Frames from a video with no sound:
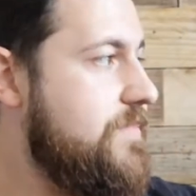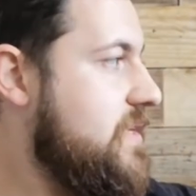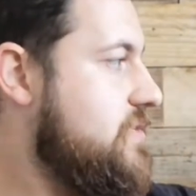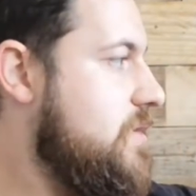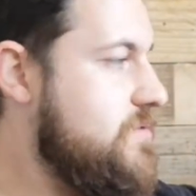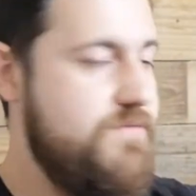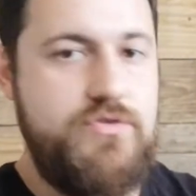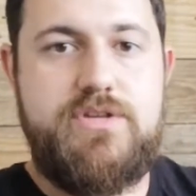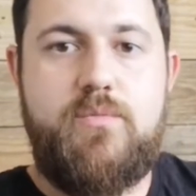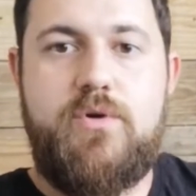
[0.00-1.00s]
In terms of
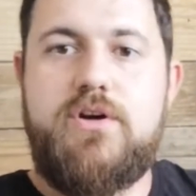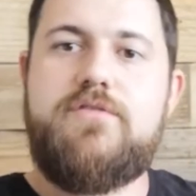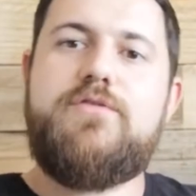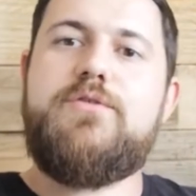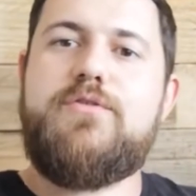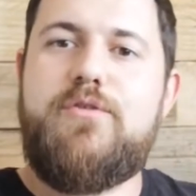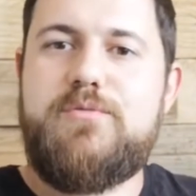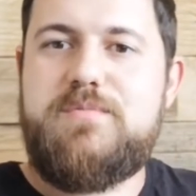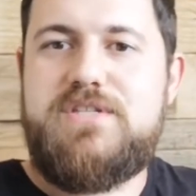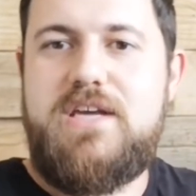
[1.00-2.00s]
does it work through the
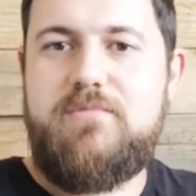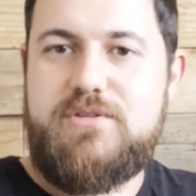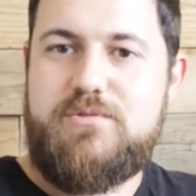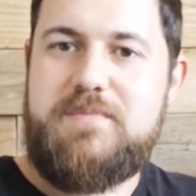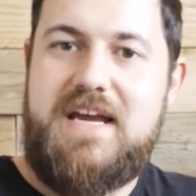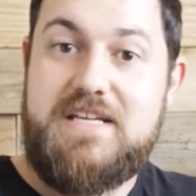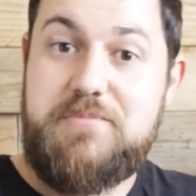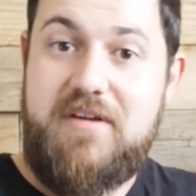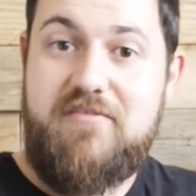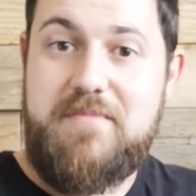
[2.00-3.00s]
Krups machine, which was my
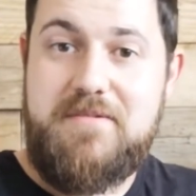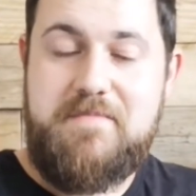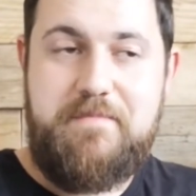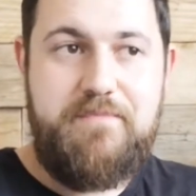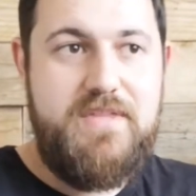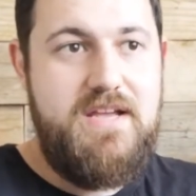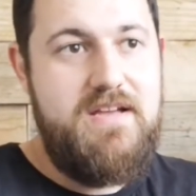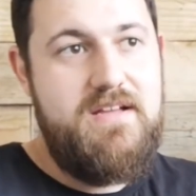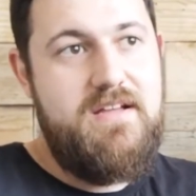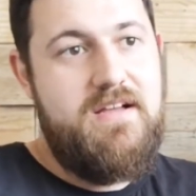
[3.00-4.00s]
experiment,
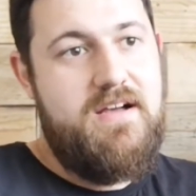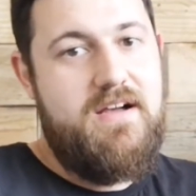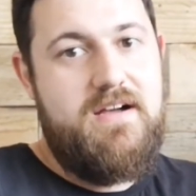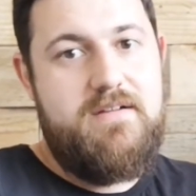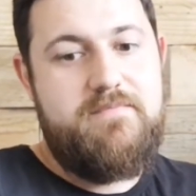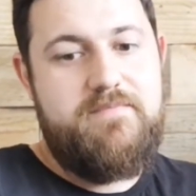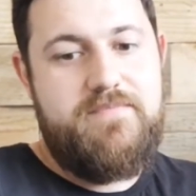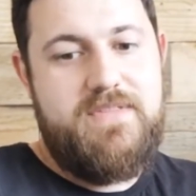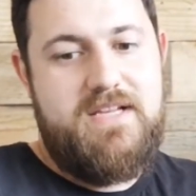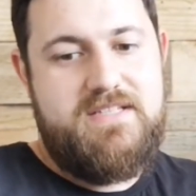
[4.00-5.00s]

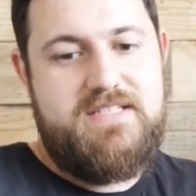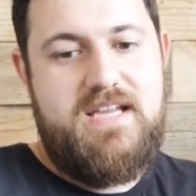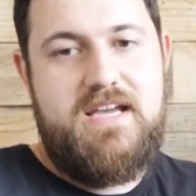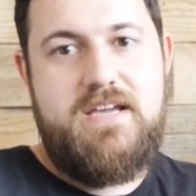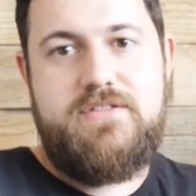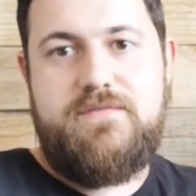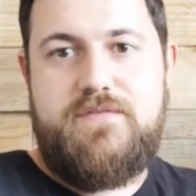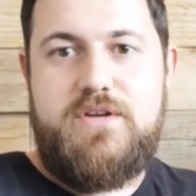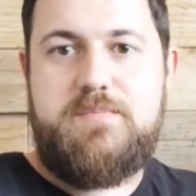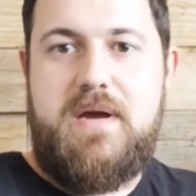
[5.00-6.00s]
as I say, the
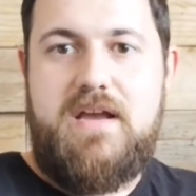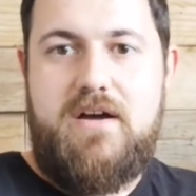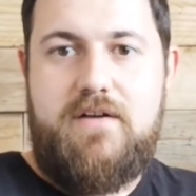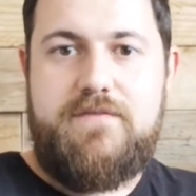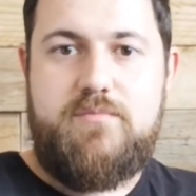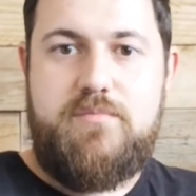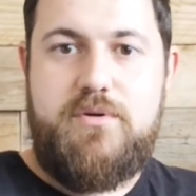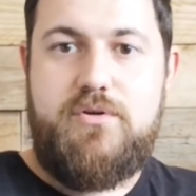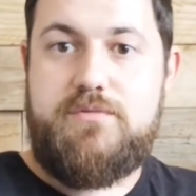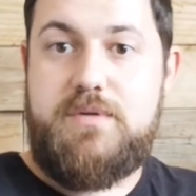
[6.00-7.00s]
first pint off that
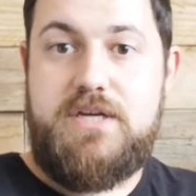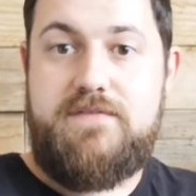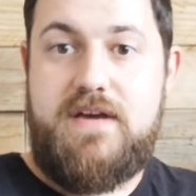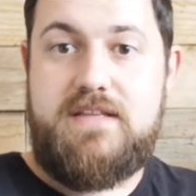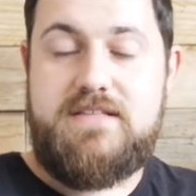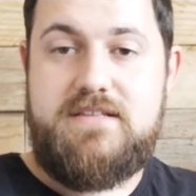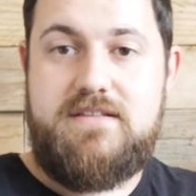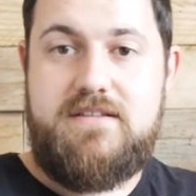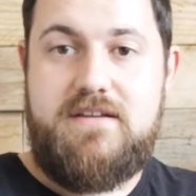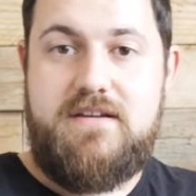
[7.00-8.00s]
poured perfect,
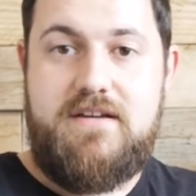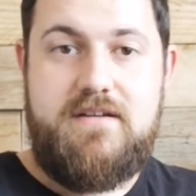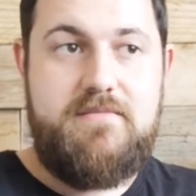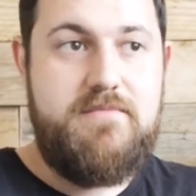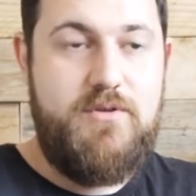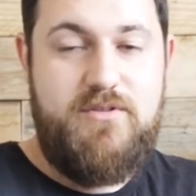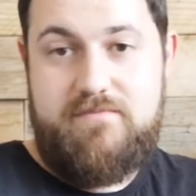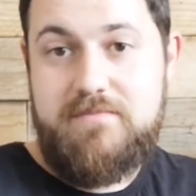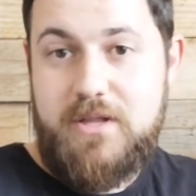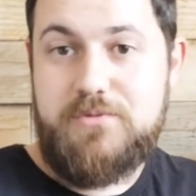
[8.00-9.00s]
or
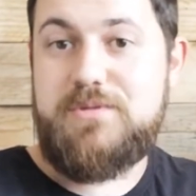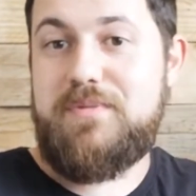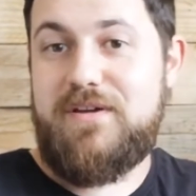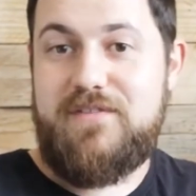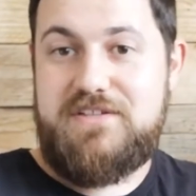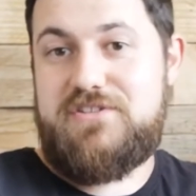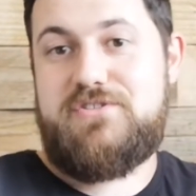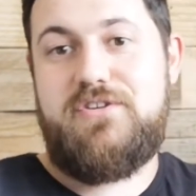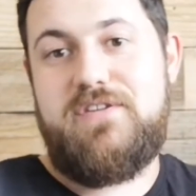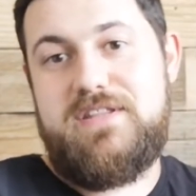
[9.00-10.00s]
close to perfect. You
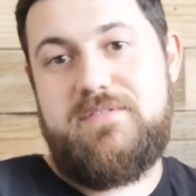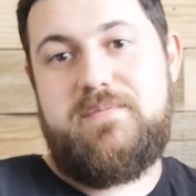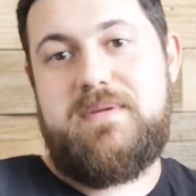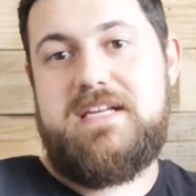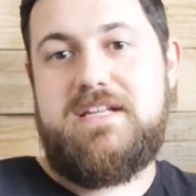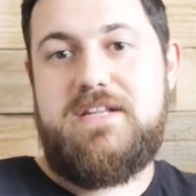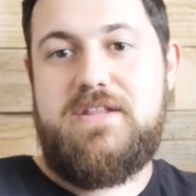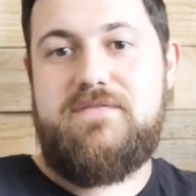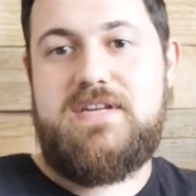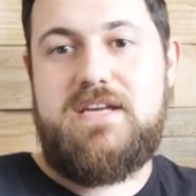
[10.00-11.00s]
saw it in the beginning of
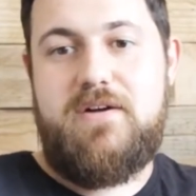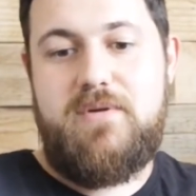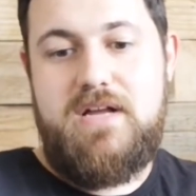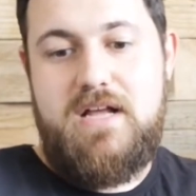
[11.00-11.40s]
the video.